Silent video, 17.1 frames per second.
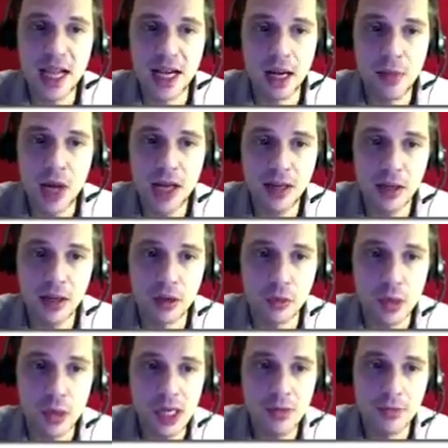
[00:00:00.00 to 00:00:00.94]
I'm not going to
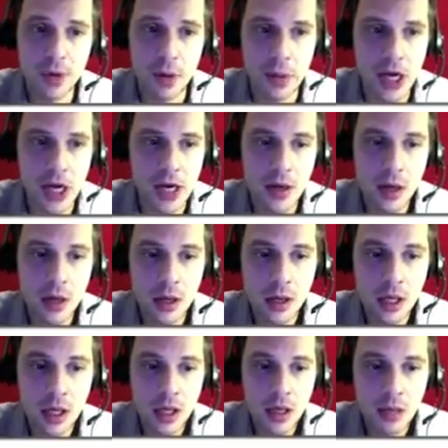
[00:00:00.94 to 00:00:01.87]
read from it
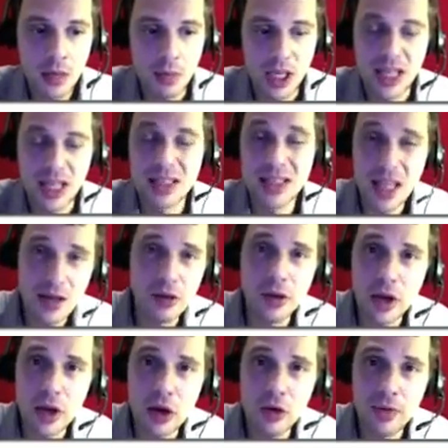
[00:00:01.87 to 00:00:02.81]
because I don't
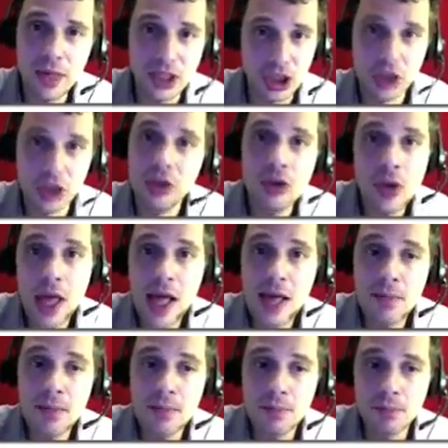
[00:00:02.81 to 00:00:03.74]
know if I should do
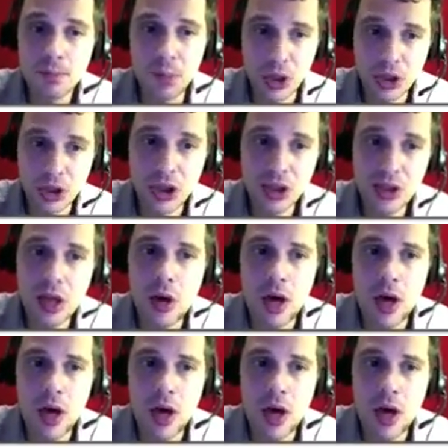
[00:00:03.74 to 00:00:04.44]
that. But just go